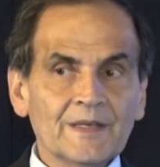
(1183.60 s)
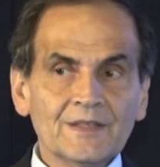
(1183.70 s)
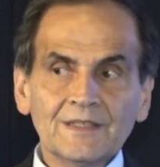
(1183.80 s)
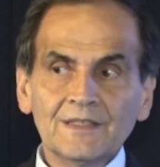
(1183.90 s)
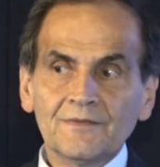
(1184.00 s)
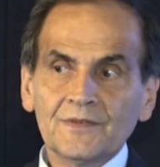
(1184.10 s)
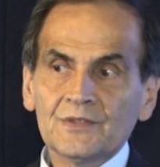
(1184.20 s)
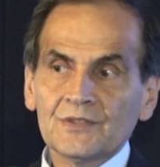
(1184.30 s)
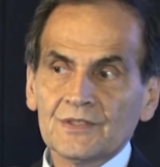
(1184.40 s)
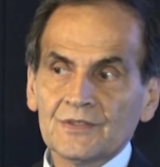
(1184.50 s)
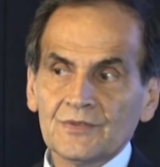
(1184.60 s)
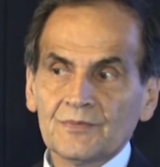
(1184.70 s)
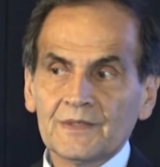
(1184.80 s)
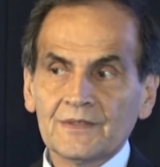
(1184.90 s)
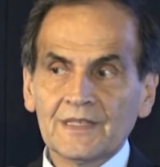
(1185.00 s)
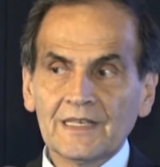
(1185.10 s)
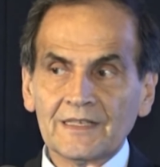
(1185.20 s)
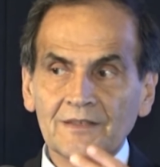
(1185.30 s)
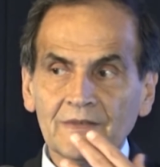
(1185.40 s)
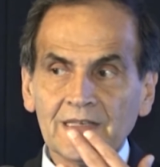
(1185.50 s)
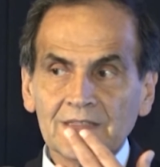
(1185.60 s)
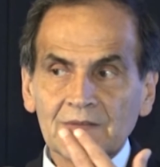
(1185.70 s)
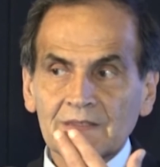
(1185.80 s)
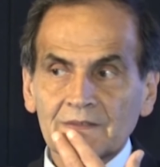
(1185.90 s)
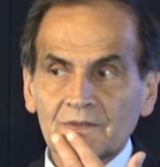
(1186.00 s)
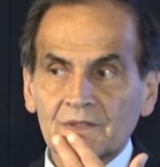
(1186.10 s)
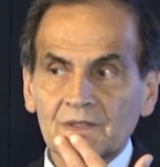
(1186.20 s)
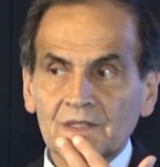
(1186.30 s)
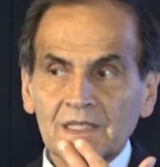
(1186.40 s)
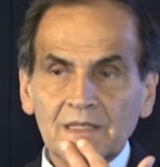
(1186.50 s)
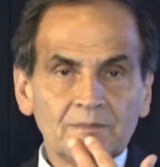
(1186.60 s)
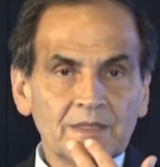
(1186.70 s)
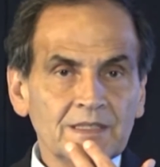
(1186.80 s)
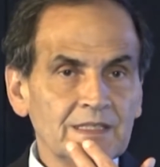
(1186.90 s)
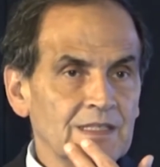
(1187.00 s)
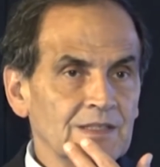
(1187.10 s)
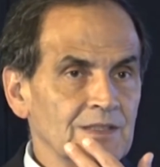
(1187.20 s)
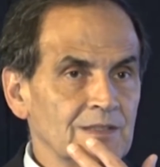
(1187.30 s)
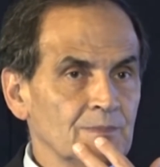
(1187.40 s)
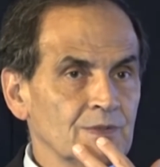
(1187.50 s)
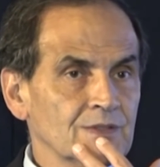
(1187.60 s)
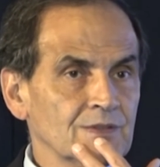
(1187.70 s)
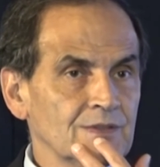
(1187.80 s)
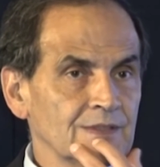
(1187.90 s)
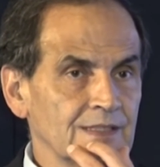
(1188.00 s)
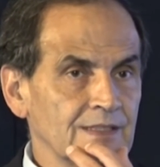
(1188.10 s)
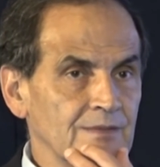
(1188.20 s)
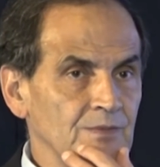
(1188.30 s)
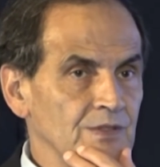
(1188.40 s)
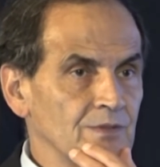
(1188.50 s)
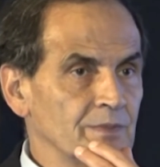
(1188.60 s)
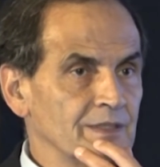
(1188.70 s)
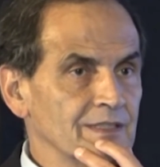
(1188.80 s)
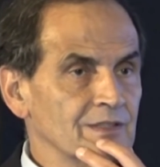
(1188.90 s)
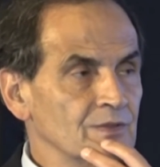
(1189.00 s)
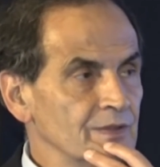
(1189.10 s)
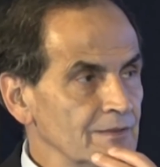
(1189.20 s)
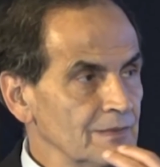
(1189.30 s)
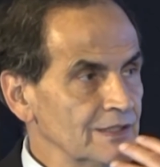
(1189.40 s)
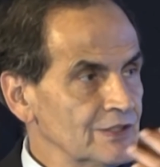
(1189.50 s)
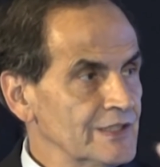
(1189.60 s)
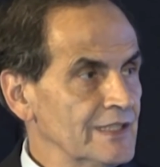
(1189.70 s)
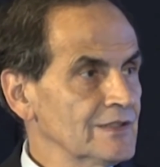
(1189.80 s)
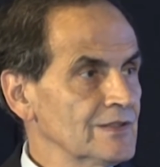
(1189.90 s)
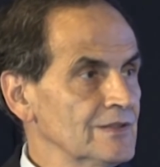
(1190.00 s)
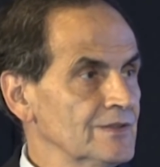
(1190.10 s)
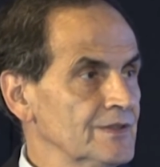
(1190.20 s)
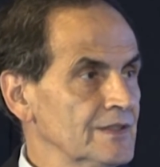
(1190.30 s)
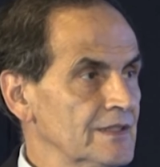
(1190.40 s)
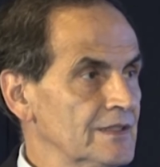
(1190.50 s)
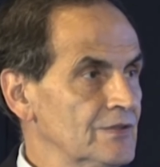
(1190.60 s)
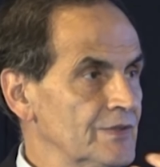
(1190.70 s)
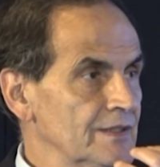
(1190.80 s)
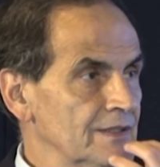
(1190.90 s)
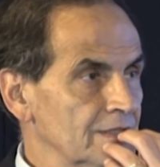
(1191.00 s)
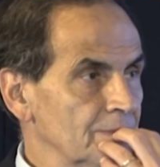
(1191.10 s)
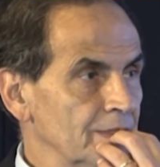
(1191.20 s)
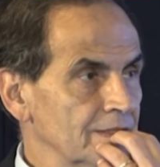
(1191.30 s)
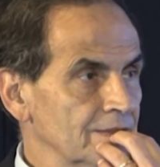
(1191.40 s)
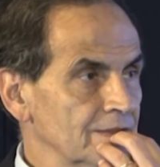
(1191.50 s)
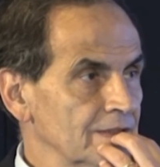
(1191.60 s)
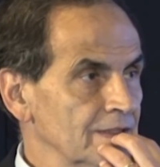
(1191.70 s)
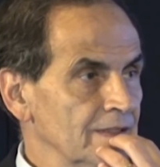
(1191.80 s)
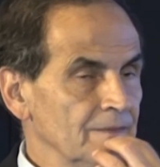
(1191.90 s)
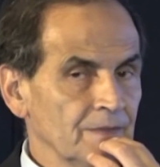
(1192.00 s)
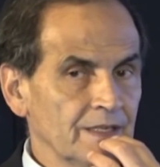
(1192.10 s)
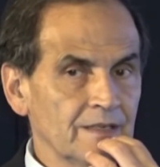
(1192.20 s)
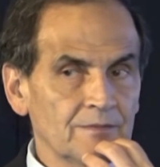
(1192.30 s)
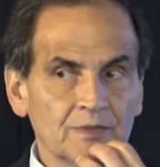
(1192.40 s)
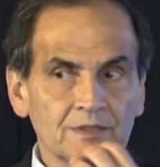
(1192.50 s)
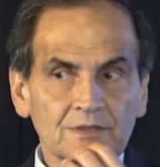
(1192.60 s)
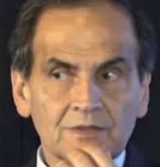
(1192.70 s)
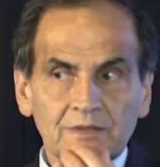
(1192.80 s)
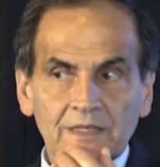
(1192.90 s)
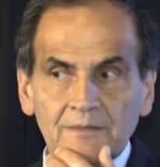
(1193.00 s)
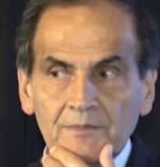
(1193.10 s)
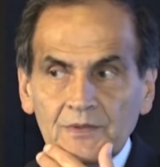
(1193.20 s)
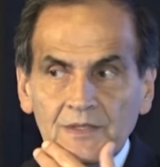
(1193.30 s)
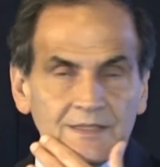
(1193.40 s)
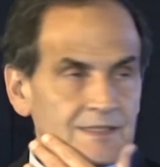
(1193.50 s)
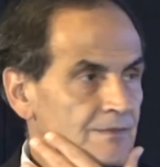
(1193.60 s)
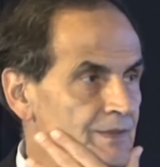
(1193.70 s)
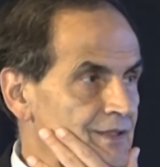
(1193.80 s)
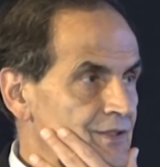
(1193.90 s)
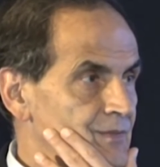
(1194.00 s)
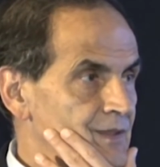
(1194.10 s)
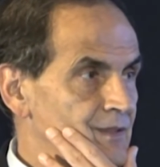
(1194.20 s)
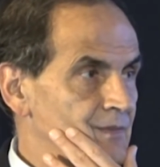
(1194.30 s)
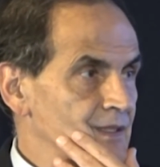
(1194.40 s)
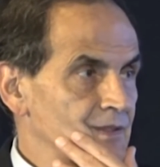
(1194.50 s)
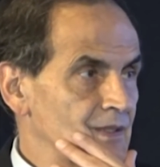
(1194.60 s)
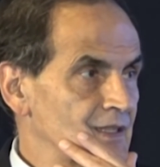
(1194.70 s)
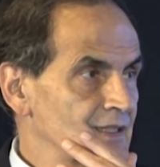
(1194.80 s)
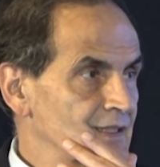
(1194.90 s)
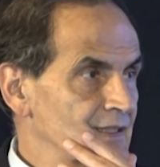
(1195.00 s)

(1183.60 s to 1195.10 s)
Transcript: I think the future is going to be on cardiovascular program. But in the elderly person, I think we should be extremely gentle in treating these patients. And avoidance of hypoglycemia should be the main way.